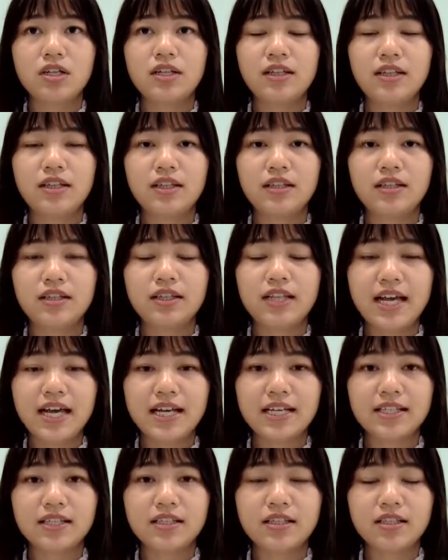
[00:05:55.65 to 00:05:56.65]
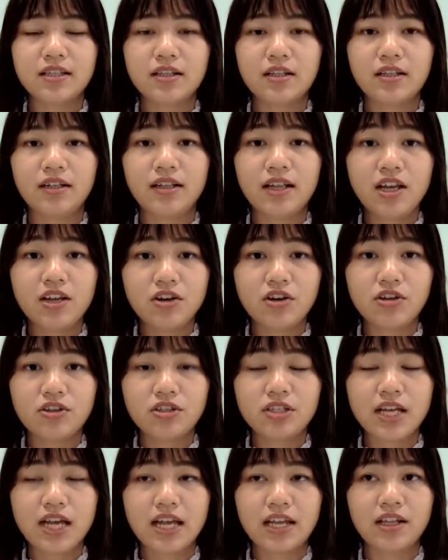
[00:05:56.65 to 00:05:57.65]
less
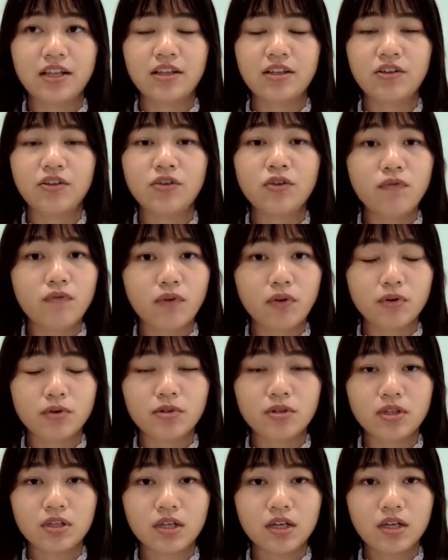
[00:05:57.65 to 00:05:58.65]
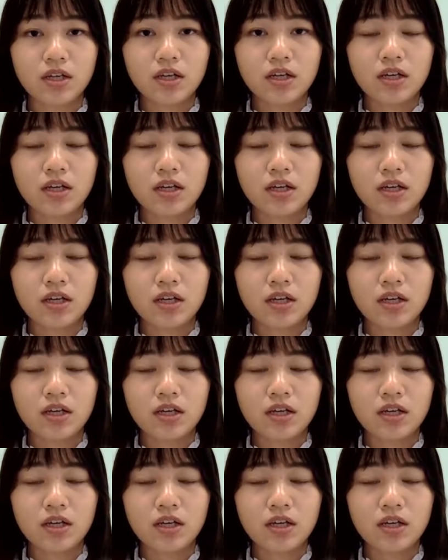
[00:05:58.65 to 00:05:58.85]
layers and neurons,